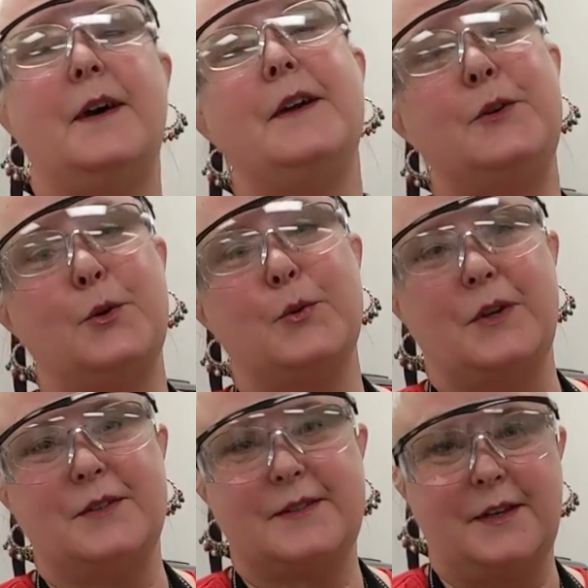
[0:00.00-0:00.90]
I know
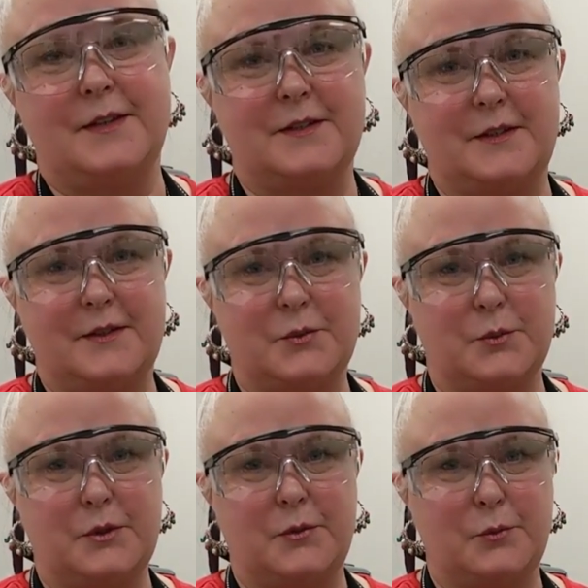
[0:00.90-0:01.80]
that Santa is
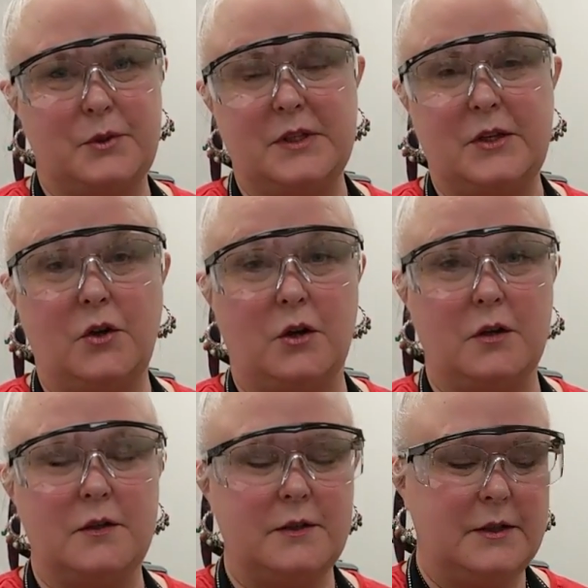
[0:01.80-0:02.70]
working really
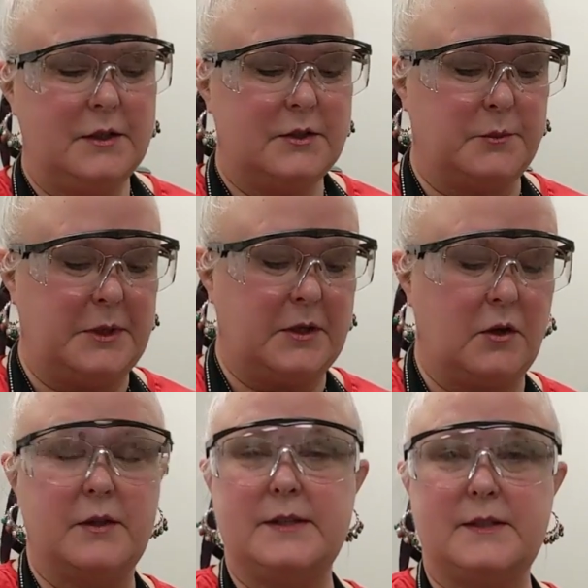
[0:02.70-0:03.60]
hard to make
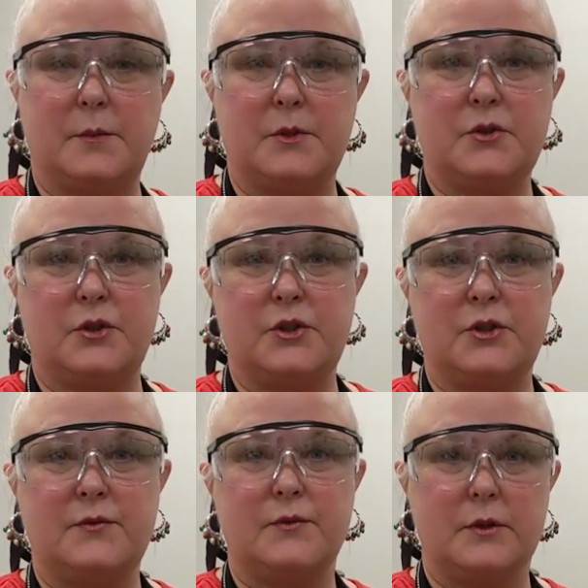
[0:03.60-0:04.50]
all these
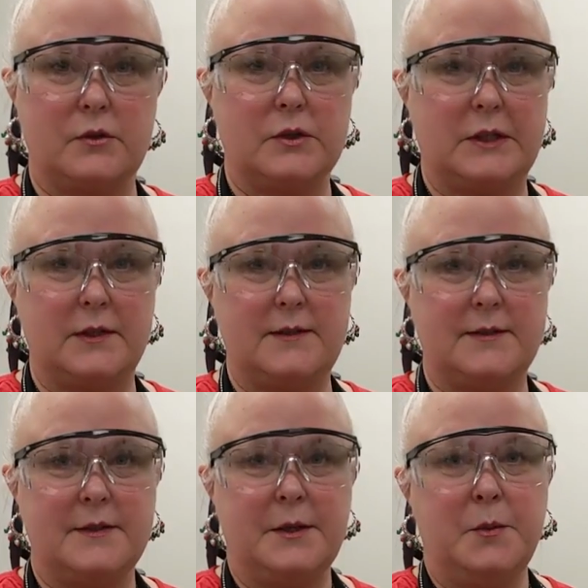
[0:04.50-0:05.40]
demonstrations for little
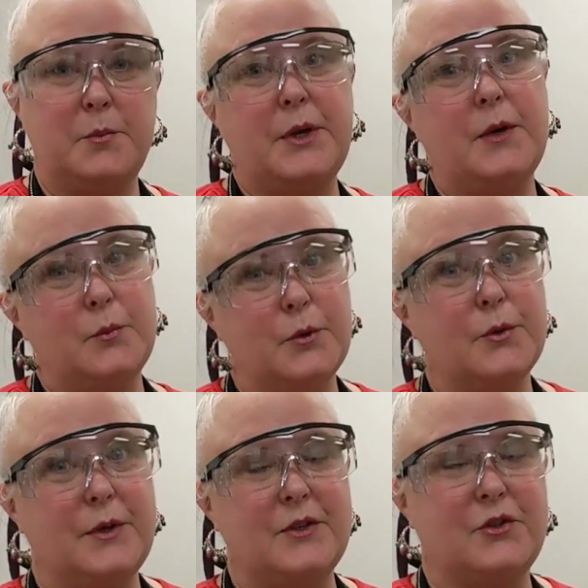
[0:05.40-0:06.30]
kids, but
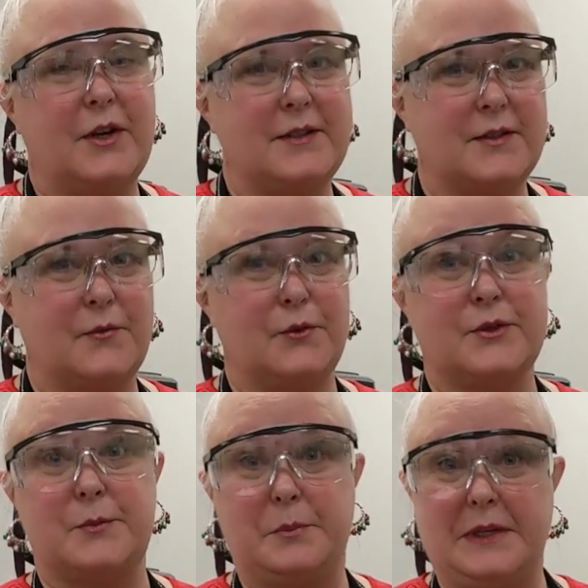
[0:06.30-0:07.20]
we're going to try some
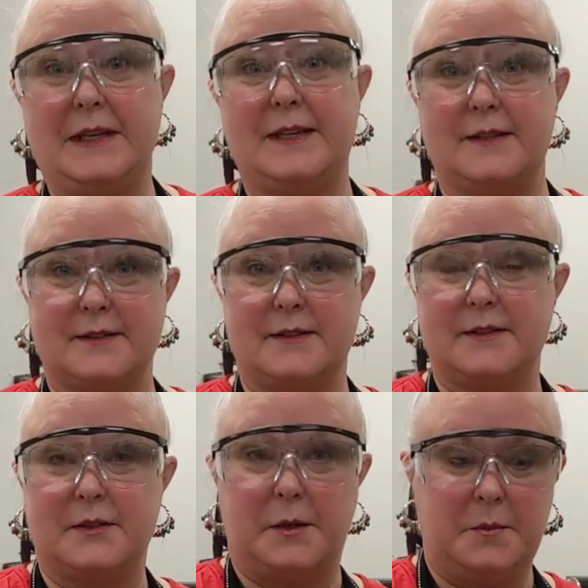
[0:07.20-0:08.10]
for some big kids
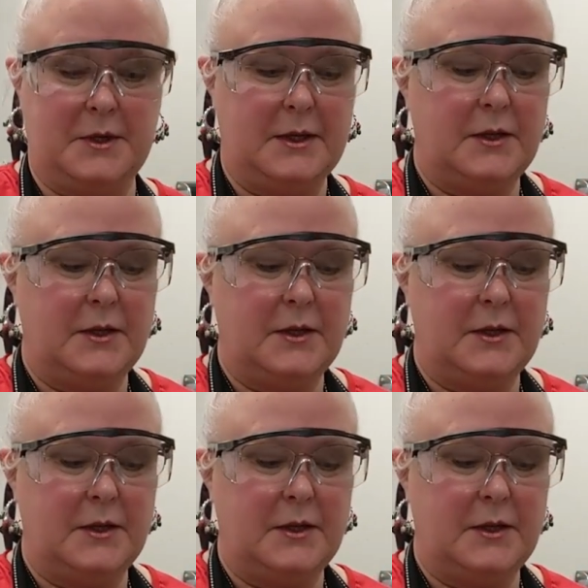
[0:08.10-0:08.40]
this time.